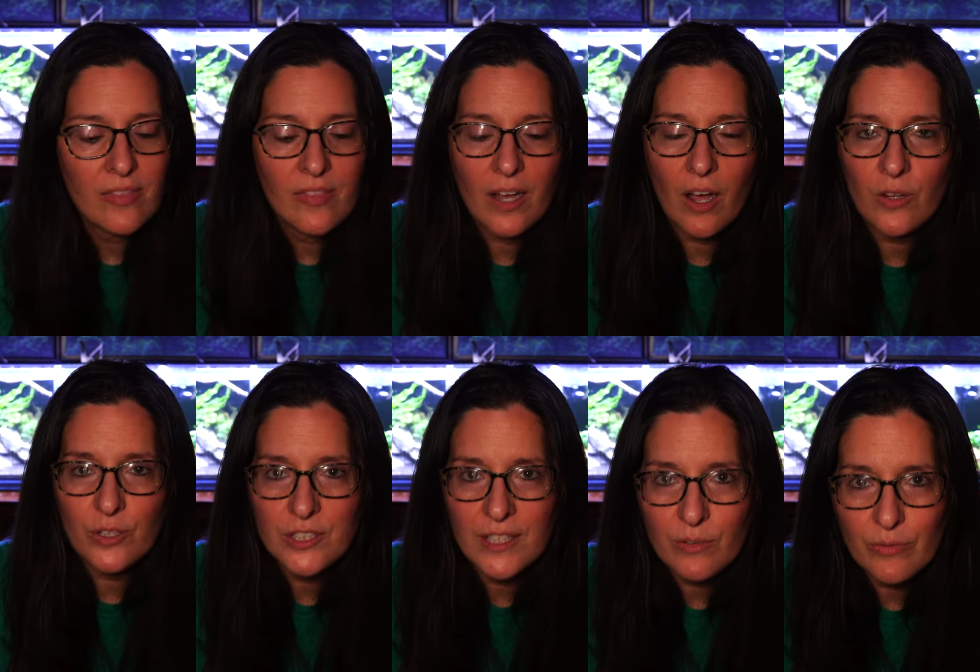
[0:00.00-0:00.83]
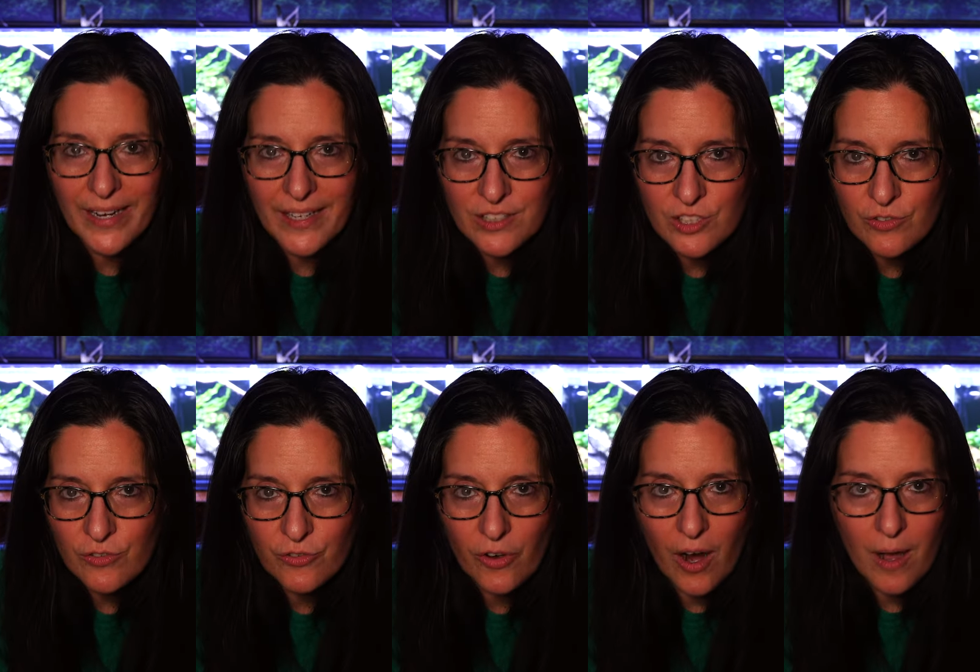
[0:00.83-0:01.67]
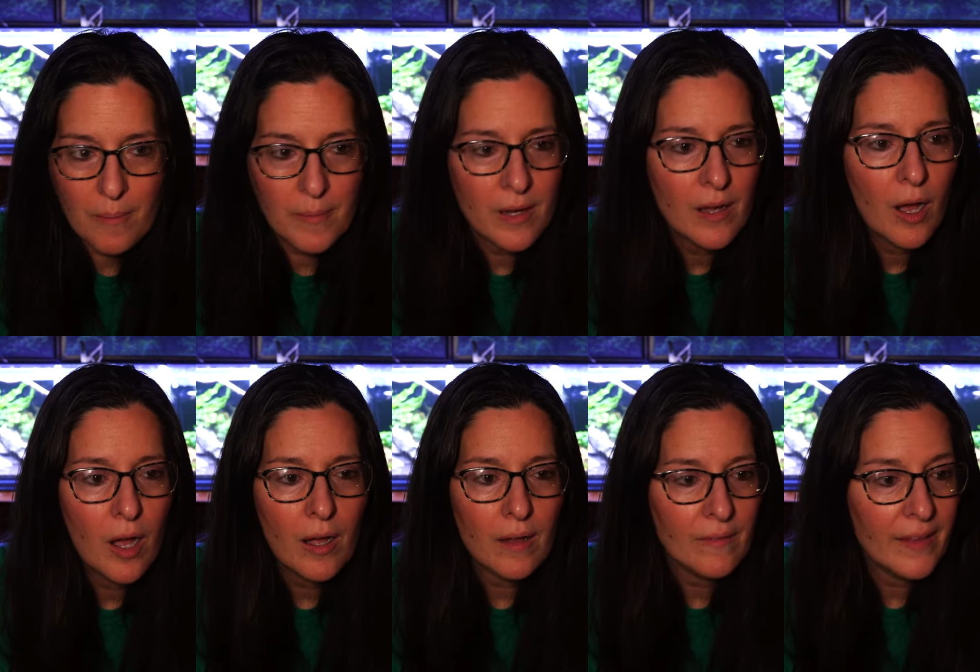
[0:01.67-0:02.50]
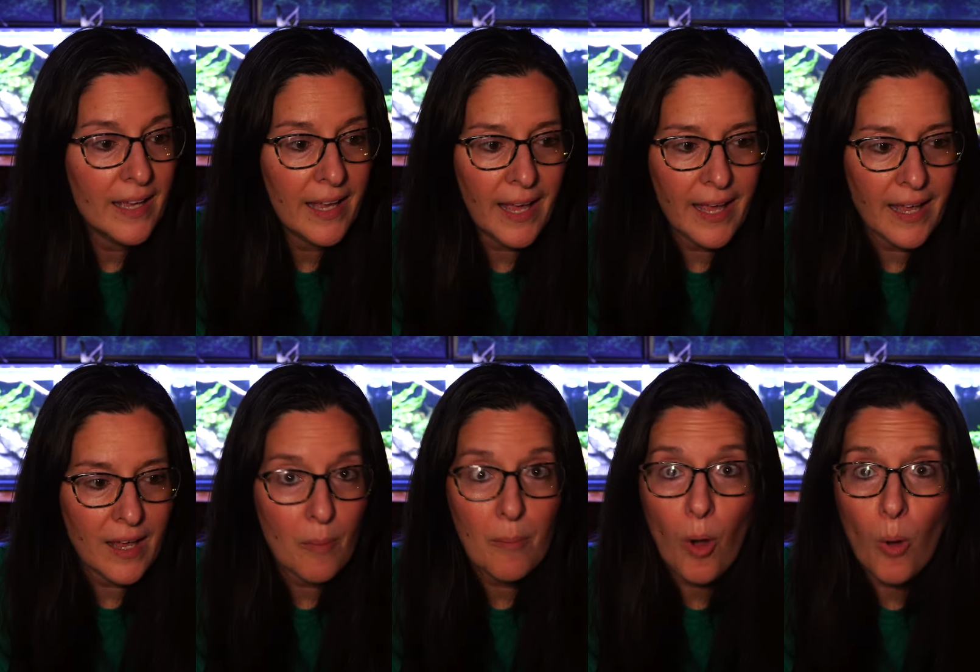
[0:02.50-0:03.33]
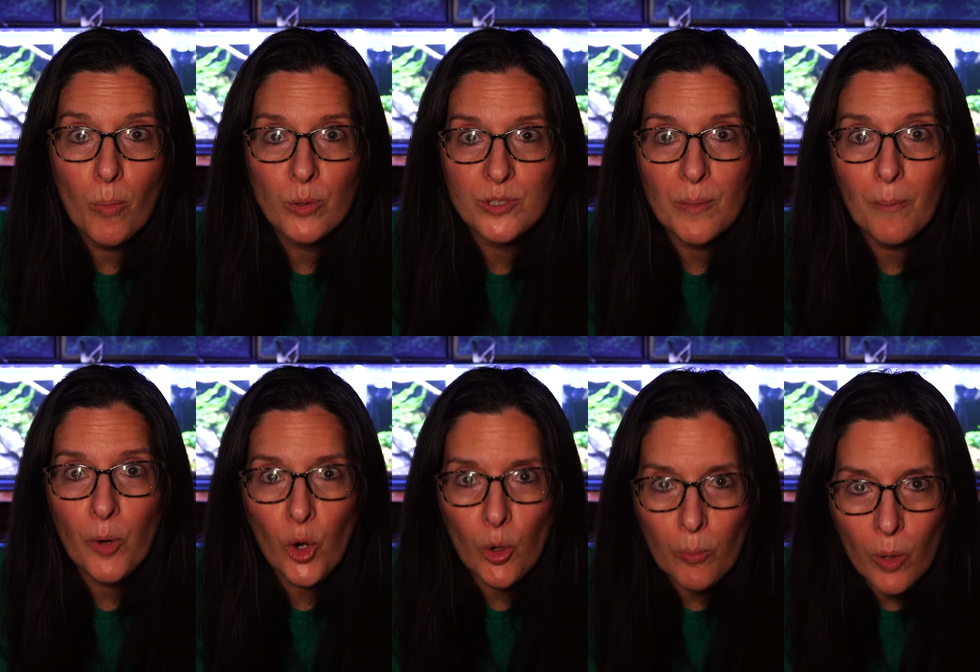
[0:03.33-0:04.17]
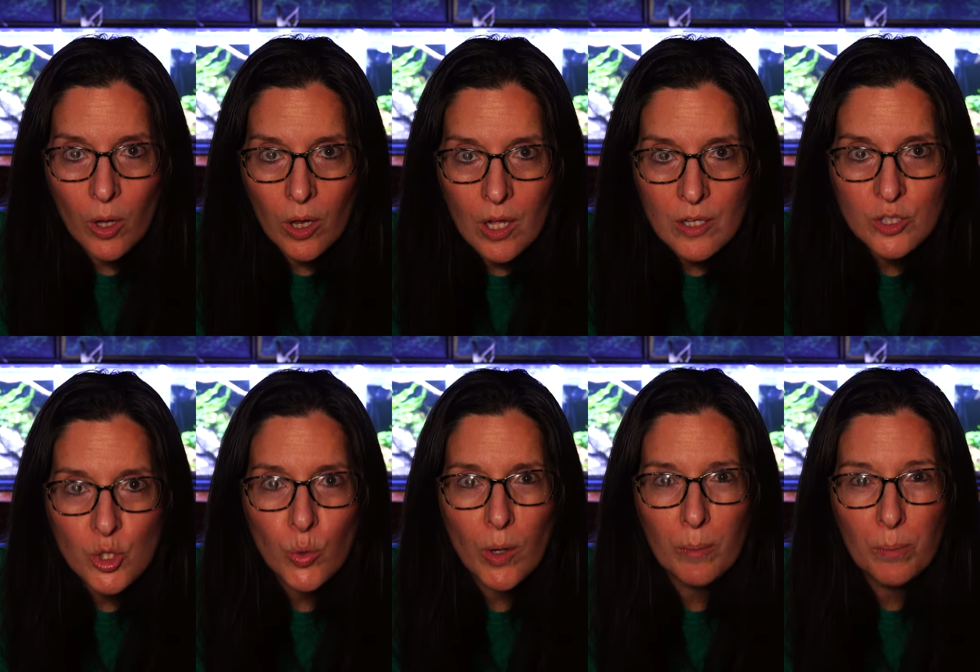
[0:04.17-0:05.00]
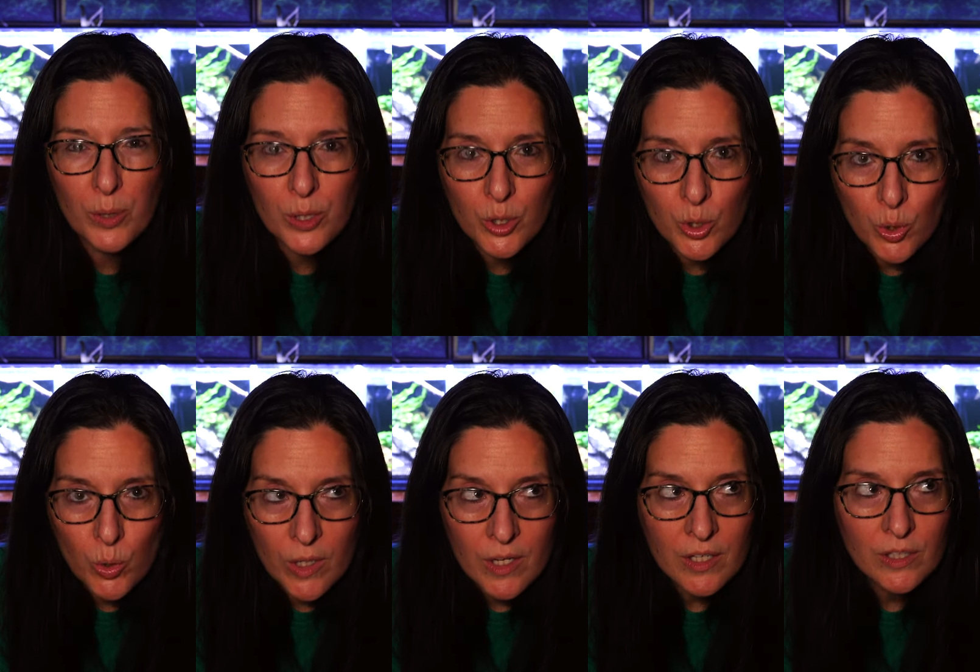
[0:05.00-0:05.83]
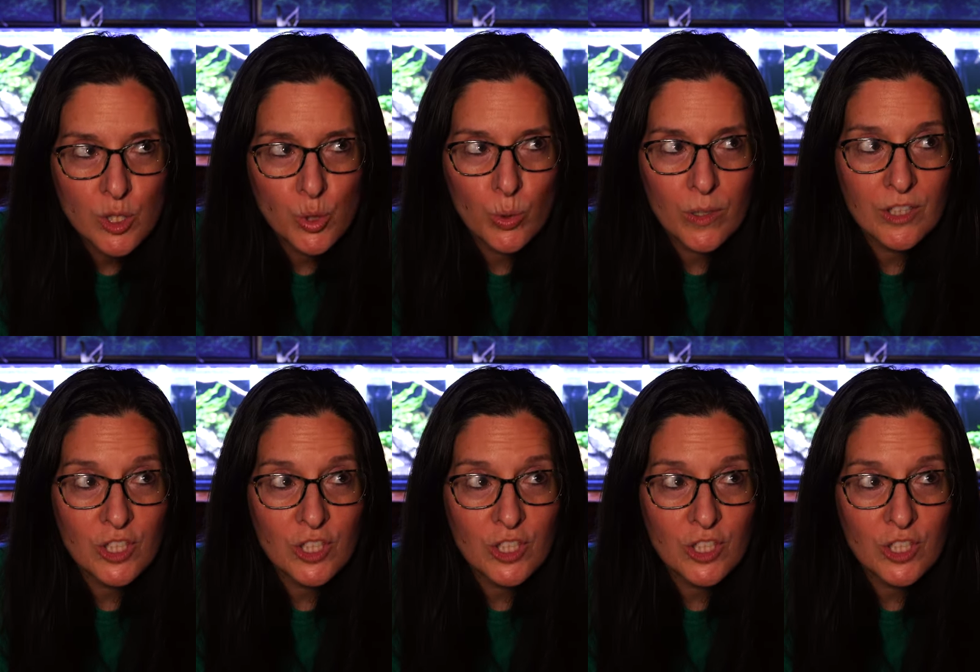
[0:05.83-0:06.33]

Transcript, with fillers: the colors can range from like a almost purple to a blue to a